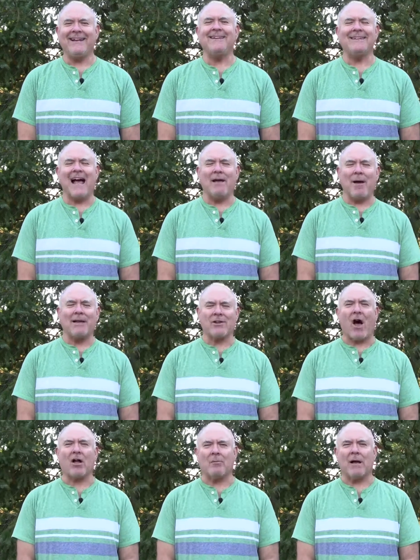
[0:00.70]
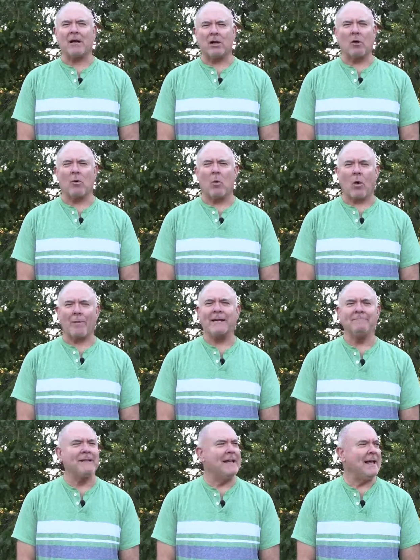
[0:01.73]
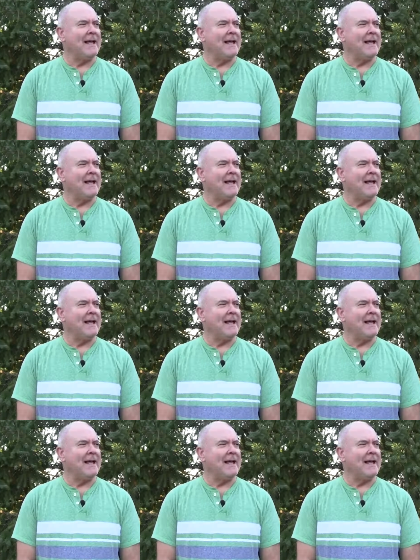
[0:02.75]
Anytime I talk about global warming,